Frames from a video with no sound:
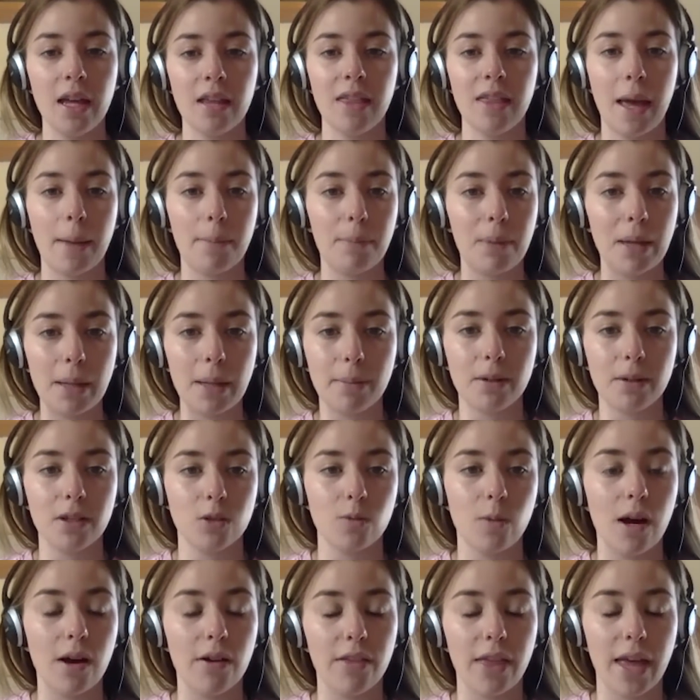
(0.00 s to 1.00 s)
They're people as
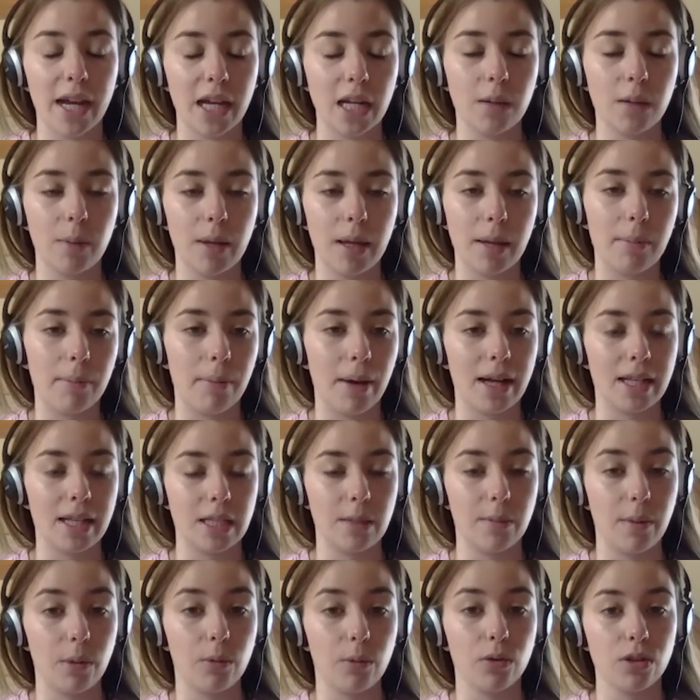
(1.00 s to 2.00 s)
well. They're going to be
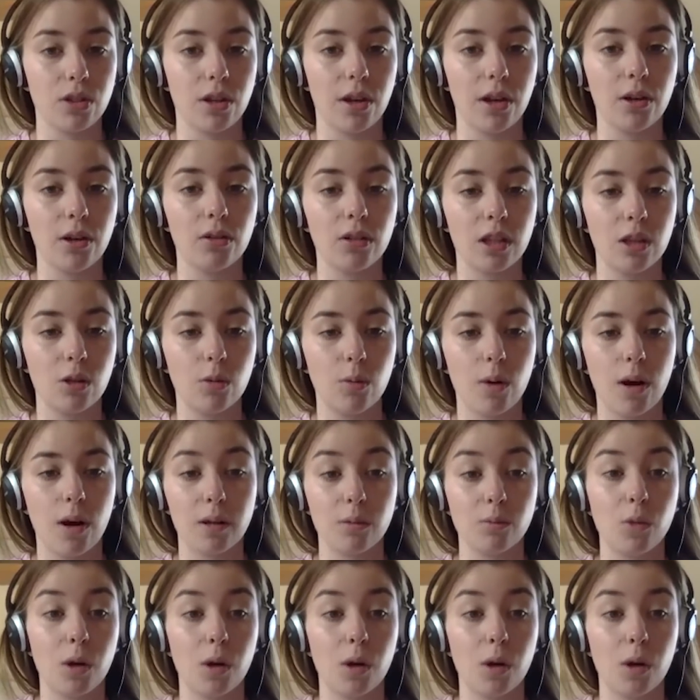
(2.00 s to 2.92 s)
impacted by what's going on in the world and